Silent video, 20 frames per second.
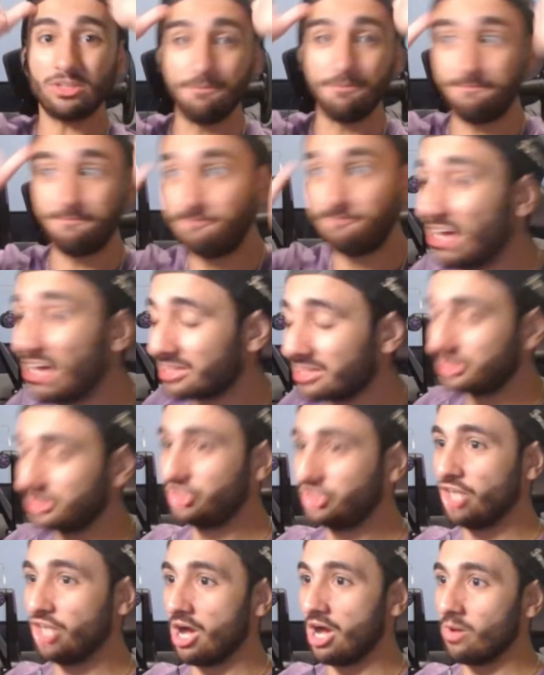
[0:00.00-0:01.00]
the fuck,
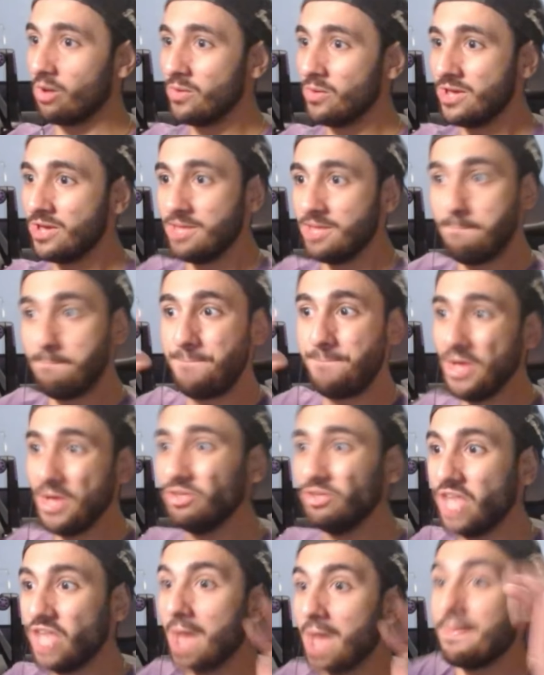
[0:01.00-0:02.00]
show?
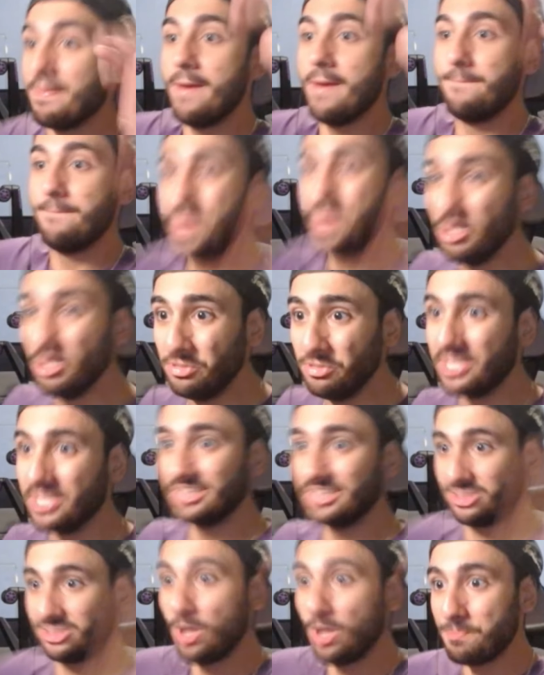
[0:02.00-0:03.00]
Build up, build
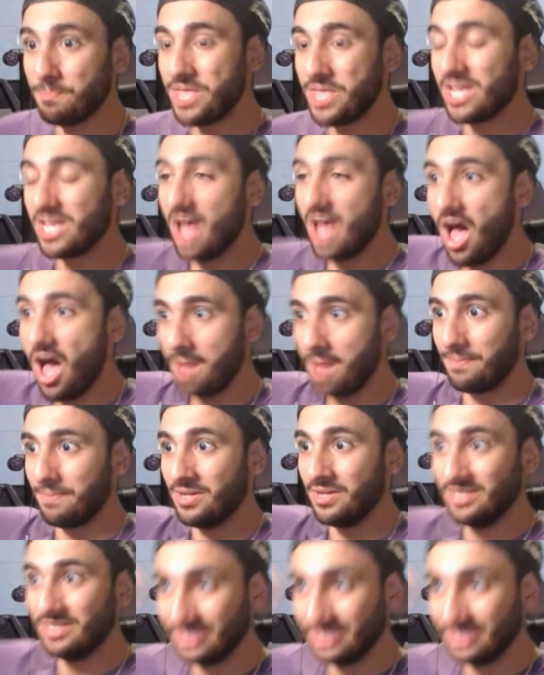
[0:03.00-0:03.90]
something up.